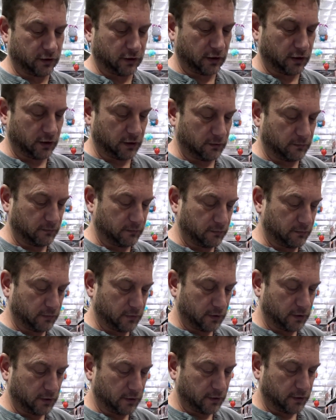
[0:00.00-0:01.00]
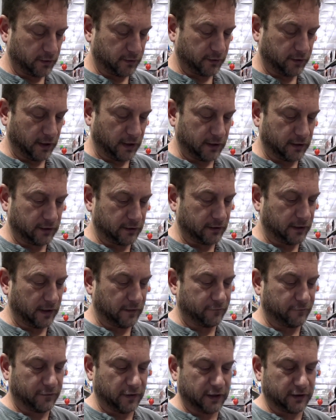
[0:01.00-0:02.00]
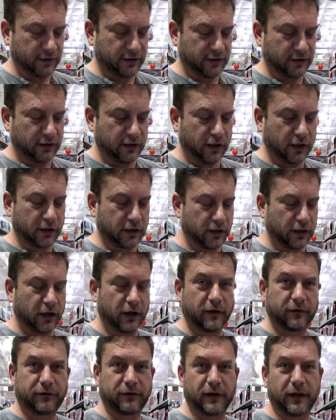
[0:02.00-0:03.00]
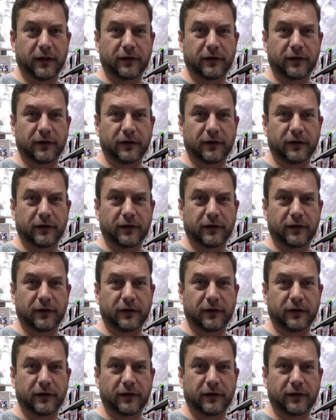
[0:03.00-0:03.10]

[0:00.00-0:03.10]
Um, they, they fit snug enough